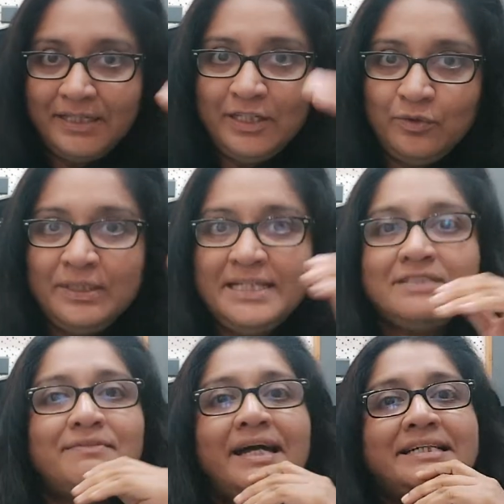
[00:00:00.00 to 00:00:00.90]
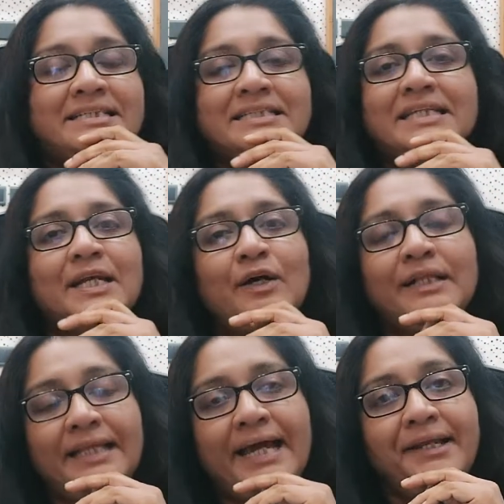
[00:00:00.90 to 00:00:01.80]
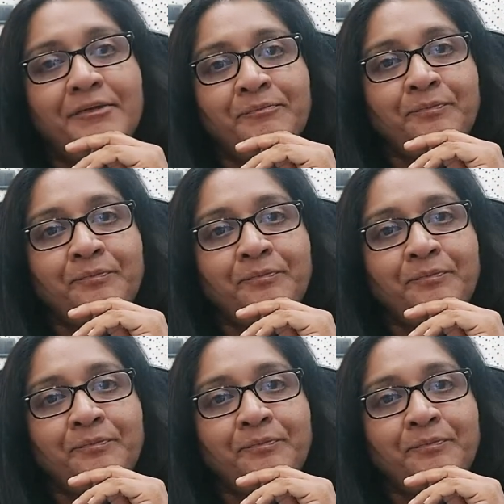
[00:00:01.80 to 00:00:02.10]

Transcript: into these vices and all that.